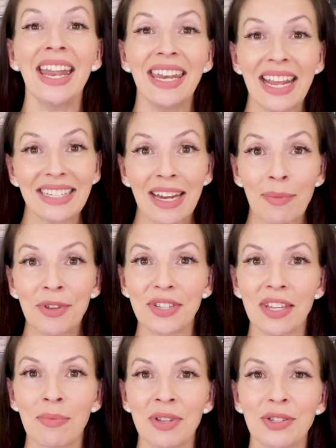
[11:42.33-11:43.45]
Next time you see
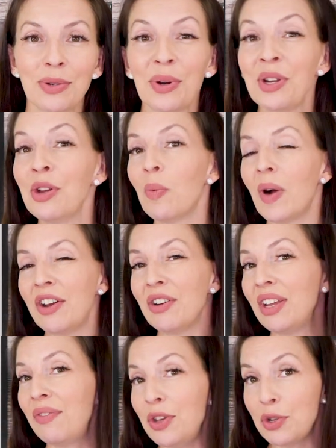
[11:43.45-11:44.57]
them in store and you're wondering
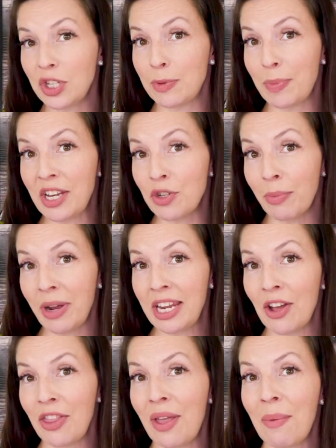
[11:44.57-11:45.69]
if you should spend your money
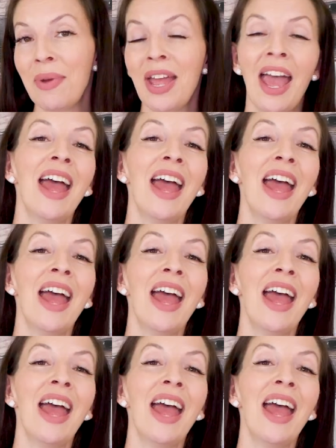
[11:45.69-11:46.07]
on them,